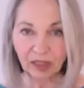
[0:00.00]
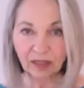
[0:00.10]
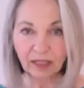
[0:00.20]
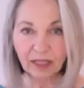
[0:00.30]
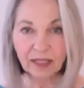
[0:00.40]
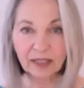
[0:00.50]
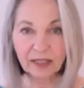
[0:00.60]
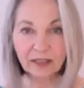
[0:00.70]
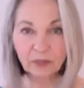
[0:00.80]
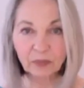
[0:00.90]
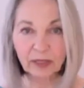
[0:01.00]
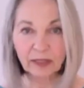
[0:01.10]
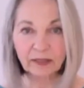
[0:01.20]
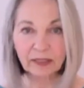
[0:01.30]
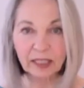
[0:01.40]
Nice
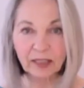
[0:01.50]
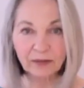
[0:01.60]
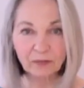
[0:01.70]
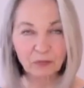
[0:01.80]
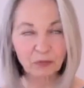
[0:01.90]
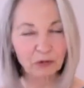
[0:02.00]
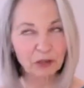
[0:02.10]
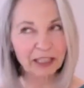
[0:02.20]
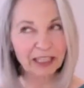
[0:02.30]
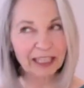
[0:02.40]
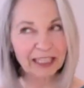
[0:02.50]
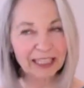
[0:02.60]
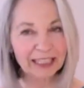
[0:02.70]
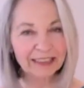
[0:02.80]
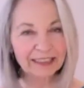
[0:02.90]
breaths in, bringing it
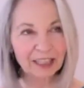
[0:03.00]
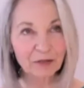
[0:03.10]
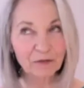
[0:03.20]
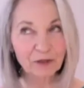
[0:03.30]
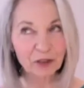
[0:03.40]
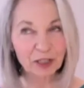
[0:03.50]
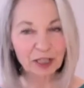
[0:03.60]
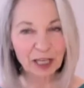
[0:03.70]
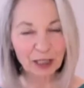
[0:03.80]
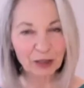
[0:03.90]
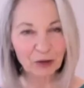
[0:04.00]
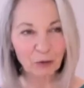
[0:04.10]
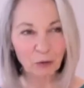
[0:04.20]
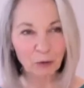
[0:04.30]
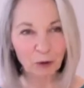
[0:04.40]
nice in and feeling that
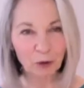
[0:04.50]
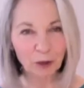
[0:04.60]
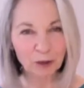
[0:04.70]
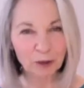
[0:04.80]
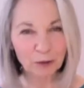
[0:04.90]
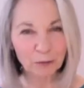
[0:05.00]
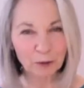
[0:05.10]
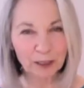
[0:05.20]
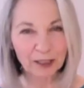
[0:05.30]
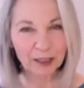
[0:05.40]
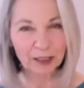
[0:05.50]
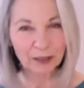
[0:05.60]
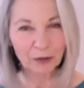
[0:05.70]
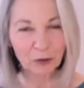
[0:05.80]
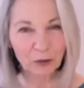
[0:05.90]
core strengthen.
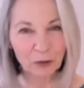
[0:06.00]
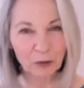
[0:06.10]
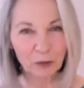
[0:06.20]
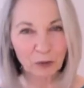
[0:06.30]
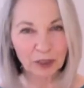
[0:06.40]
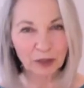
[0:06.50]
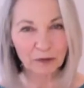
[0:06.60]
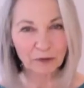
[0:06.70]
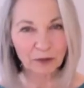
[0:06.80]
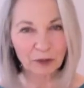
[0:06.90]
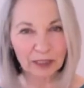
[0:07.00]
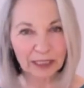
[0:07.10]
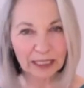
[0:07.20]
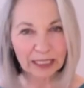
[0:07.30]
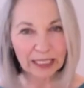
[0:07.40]
Oh, wonderful.
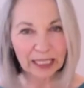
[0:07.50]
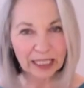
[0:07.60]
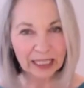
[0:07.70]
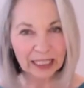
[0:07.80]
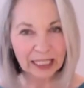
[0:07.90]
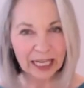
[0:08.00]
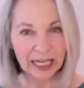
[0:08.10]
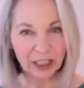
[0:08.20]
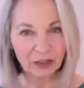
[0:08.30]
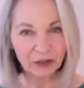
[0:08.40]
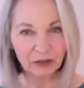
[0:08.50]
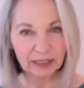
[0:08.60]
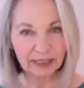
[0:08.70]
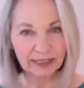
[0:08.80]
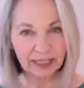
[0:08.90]
And then naturally
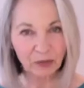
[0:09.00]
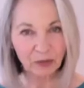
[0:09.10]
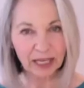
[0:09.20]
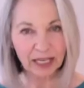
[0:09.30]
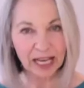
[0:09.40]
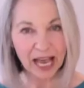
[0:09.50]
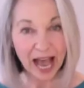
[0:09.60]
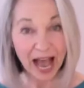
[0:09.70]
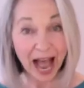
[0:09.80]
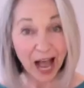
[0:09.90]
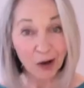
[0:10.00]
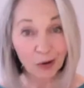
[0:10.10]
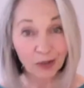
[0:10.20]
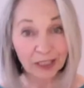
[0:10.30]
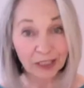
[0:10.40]
segueing
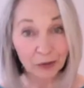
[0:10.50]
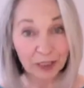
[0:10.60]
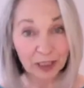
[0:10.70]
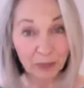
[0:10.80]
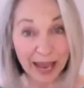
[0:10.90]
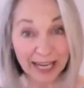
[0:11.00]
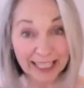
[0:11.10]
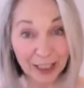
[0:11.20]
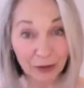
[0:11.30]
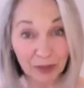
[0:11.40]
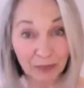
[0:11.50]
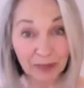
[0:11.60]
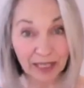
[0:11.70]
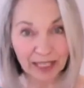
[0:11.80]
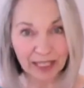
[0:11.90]
out into expanding the rib
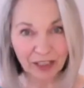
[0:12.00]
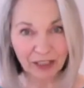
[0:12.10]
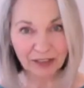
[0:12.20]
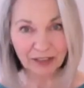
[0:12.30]
cage.